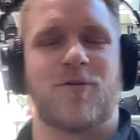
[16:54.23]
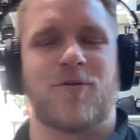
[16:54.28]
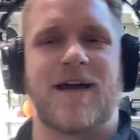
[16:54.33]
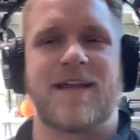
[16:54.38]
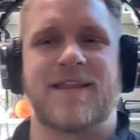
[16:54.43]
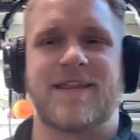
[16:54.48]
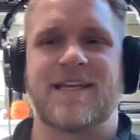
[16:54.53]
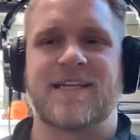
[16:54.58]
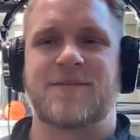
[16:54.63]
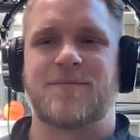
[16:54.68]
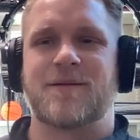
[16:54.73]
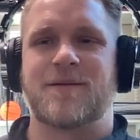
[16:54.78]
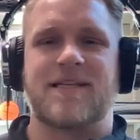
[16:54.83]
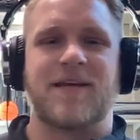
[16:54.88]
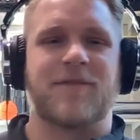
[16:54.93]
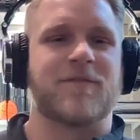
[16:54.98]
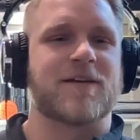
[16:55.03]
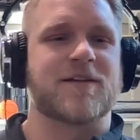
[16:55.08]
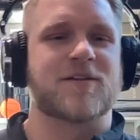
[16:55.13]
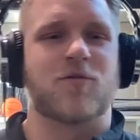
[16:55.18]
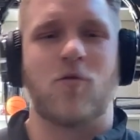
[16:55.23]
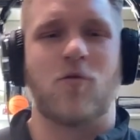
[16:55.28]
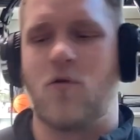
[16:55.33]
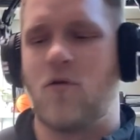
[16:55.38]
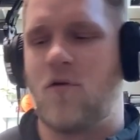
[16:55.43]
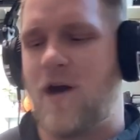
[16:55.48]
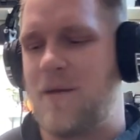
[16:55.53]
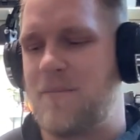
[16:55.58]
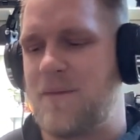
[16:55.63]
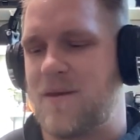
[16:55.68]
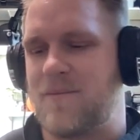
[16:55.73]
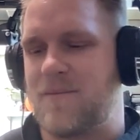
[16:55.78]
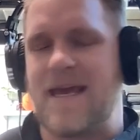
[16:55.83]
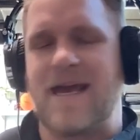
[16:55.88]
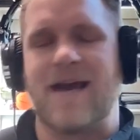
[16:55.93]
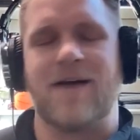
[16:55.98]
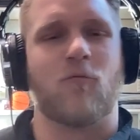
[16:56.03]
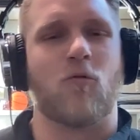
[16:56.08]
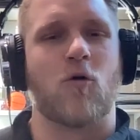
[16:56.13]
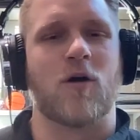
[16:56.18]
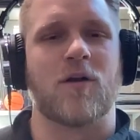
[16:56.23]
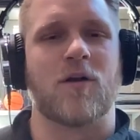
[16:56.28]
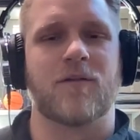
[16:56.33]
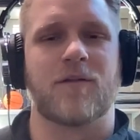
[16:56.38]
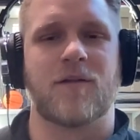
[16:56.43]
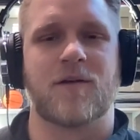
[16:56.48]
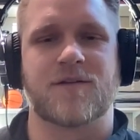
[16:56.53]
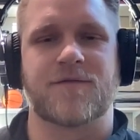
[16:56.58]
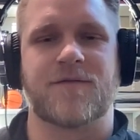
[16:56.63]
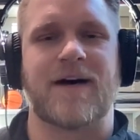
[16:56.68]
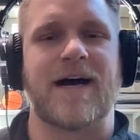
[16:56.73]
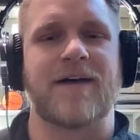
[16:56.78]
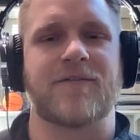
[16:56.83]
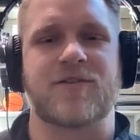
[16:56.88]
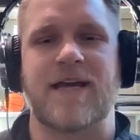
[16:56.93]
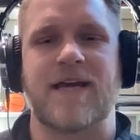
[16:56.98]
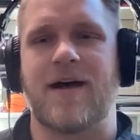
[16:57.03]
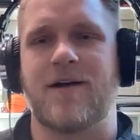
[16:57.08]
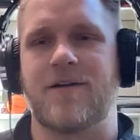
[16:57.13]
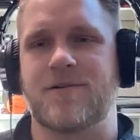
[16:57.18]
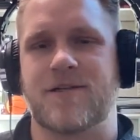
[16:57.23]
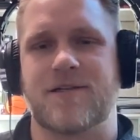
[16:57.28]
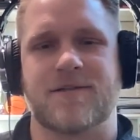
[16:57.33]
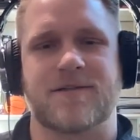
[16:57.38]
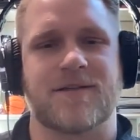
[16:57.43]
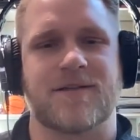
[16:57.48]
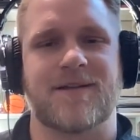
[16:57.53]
at this specific school, I maybe have one of those five challenges,